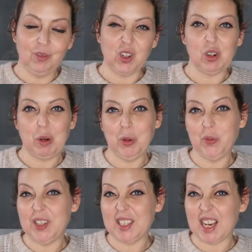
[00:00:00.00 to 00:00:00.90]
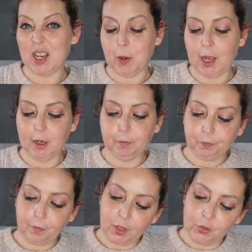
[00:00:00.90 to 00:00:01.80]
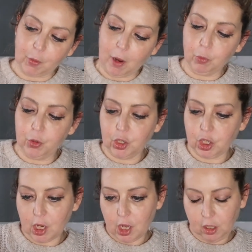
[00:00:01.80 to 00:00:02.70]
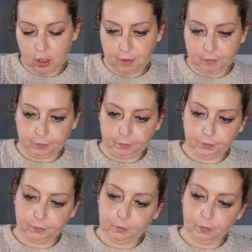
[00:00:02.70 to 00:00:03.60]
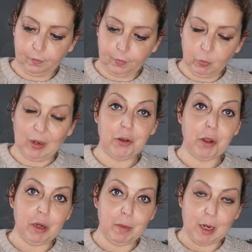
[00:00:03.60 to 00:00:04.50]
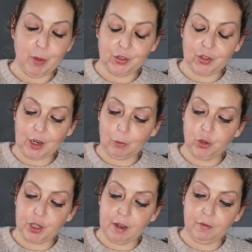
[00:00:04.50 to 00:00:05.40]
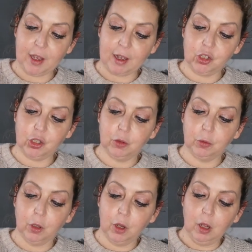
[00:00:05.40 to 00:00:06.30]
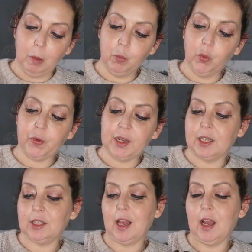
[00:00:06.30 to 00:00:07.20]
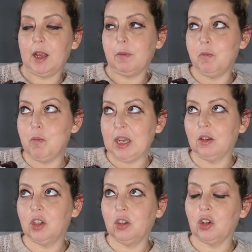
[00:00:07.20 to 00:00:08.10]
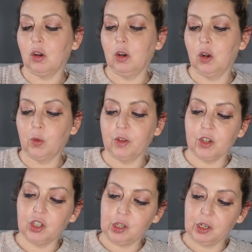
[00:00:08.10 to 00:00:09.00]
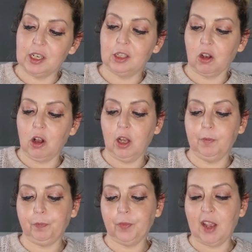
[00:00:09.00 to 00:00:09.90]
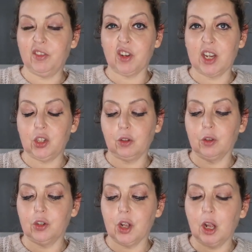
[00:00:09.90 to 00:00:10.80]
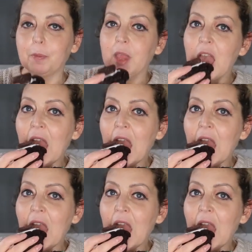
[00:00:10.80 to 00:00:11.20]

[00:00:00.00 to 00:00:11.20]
chocolate muffins anyway. So I wonder, well, I know in a minute, but I was going to say, I wonder if the actual muffin is like mint chocolate or whether it's just because it's got a after eight stuck on the top.